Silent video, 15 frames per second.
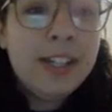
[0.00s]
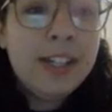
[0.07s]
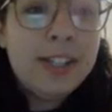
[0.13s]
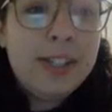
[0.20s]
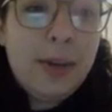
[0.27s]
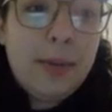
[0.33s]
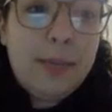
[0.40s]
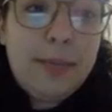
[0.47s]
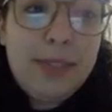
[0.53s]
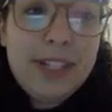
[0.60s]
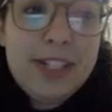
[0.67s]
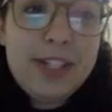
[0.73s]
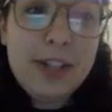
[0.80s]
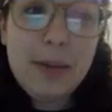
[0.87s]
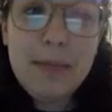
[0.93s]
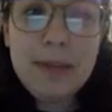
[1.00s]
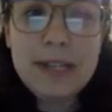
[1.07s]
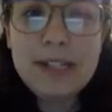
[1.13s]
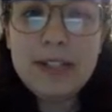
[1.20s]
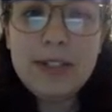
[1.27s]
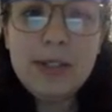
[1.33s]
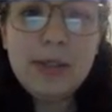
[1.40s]
So let's jump
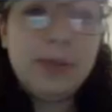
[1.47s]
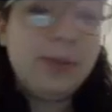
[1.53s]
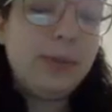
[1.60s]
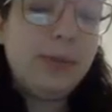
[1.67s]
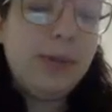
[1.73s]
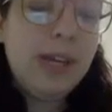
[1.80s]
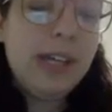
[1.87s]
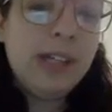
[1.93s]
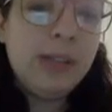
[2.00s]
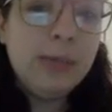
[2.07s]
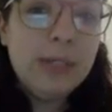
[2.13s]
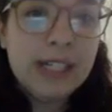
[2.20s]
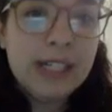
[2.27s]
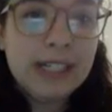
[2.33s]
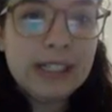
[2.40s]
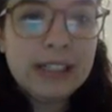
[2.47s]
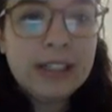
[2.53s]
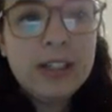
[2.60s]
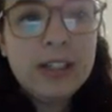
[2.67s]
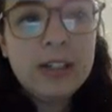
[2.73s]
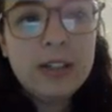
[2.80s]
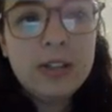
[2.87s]
into reading.
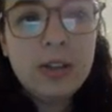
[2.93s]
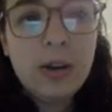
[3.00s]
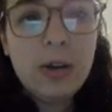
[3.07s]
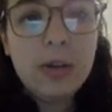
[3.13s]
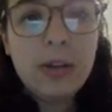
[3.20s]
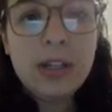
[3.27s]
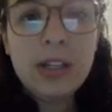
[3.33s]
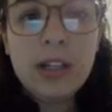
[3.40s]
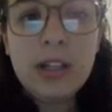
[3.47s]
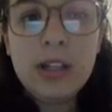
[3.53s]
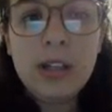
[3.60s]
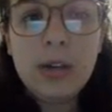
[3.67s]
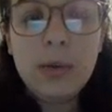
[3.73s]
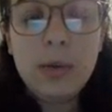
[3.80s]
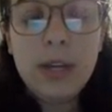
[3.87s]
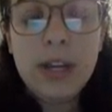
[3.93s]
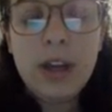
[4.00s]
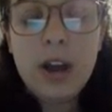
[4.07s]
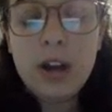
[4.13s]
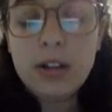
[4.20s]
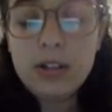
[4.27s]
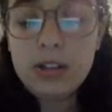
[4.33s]
So we
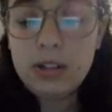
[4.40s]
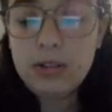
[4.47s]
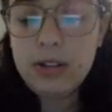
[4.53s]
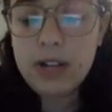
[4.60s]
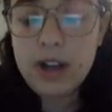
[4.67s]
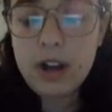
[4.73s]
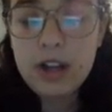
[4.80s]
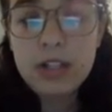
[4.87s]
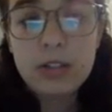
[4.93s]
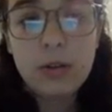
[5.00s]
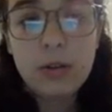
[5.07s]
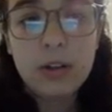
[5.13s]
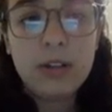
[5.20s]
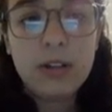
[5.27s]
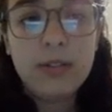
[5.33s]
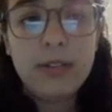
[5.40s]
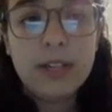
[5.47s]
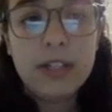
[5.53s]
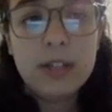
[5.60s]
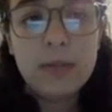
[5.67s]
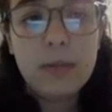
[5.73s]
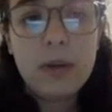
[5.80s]
are still reading our historical
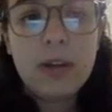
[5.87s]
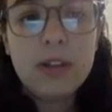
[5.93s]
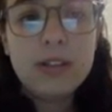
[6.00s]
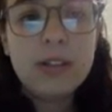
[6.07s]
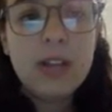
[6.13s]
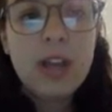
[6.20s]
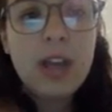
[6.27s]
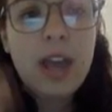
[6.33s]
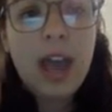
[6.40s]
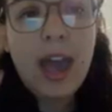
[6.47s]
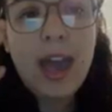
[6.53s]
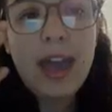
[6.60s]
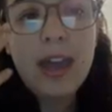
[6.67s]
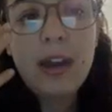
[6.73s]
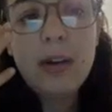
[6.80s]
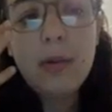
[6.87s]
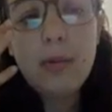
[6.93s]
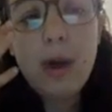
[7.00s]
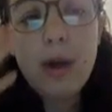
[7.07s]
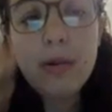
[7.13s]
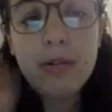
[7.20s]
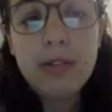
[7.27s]
fiction books, and
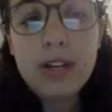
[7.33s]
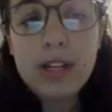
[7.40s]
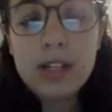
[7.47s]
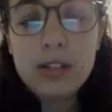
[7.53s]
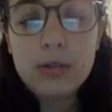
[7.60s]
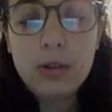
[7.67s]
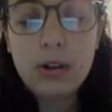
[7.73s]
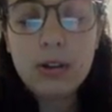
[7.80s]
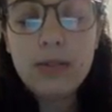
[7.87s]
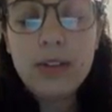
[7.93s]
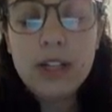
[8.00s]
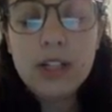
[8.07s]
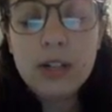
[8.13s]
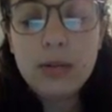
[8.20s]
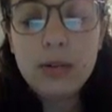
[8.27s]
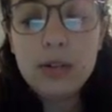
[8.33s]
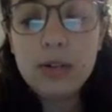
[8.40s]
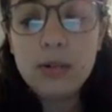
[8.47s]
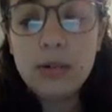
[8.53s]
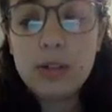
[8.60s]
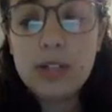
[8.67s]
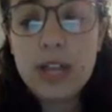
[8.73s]
while we're reading historical fiction,
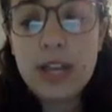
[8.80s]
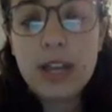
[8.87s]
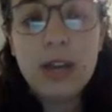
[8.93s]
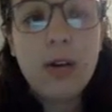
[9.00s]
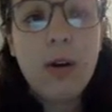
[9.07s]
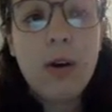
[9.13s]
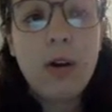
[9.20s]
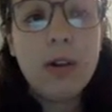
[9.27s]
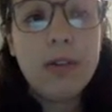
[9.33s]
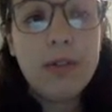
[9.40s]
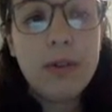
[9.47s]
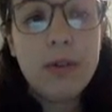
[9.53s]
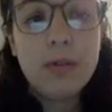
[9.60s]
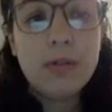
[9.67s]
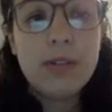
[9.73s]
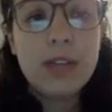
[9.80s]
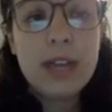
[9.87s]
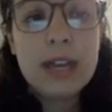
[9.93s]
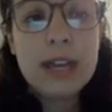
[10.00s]
we're taking all of those